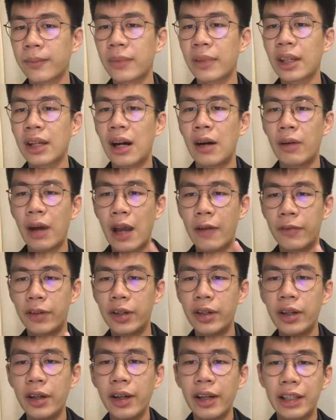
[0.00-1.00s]

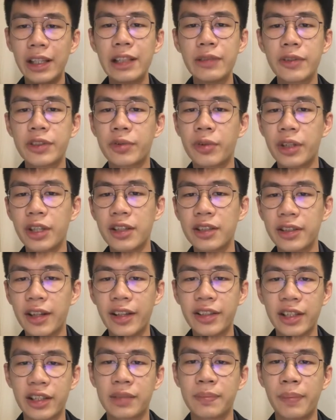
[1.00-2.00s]
However, this was
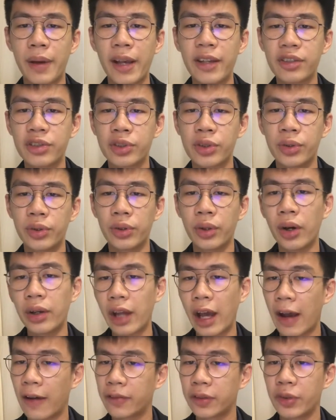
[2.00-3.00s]
criticized as banks should not
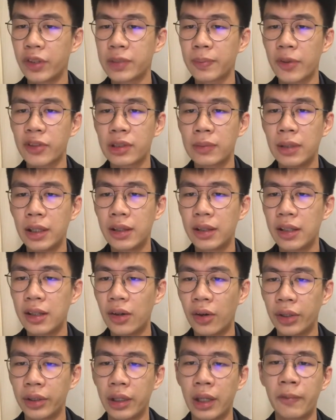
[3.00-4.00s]
have the responsibility
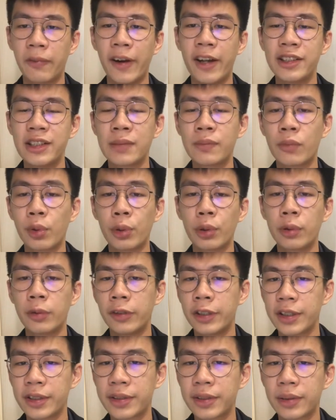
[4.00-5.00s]
on advising
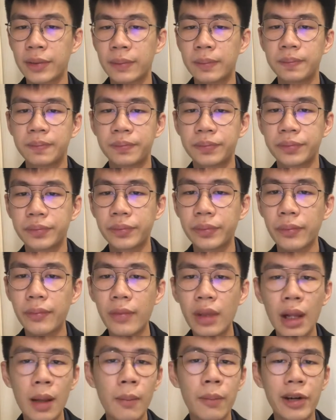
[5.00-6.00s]
borrowers.
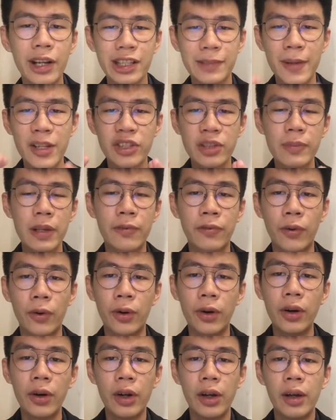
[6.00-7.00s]
But as mentioned
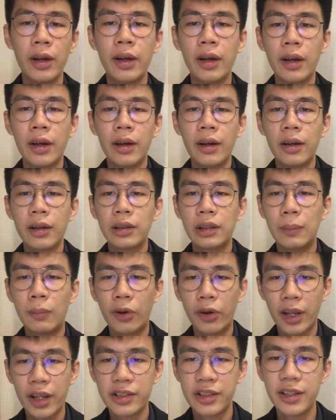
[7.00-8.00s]
before, the
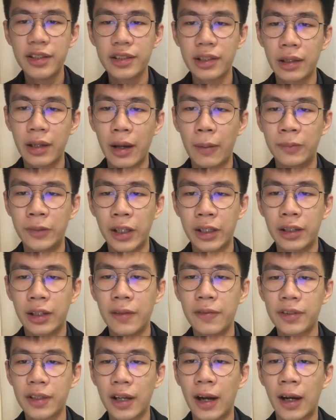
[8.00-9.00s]
mortgagee's
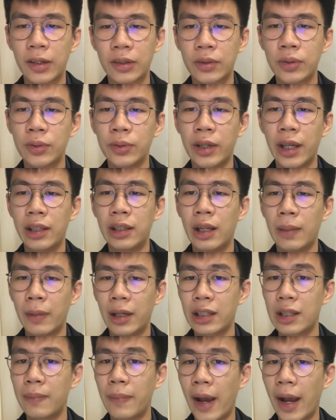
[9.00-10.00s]
objectives are to get their
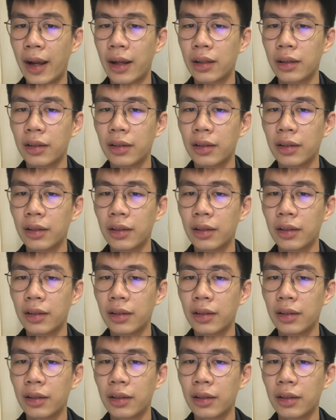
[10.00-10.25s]
money back.